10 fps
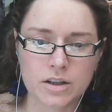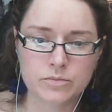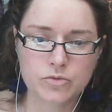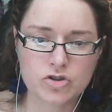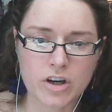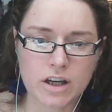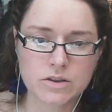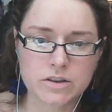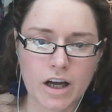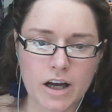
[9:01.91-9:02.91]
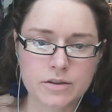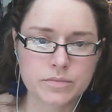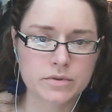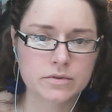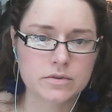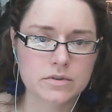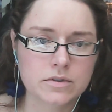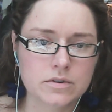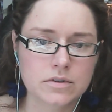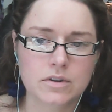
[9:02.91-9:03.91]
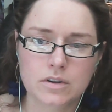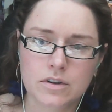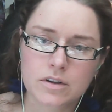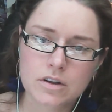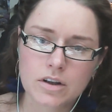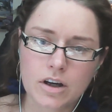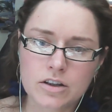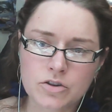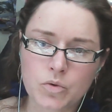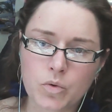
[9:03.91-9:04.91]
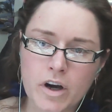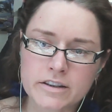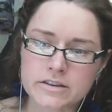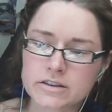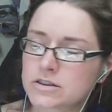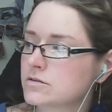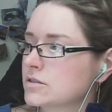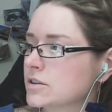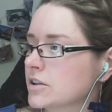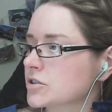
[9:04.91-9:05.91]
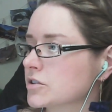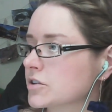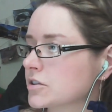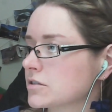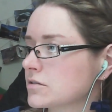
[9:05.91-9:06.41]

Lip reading: try to type, I don't know what I did. I'm gonna show you here now.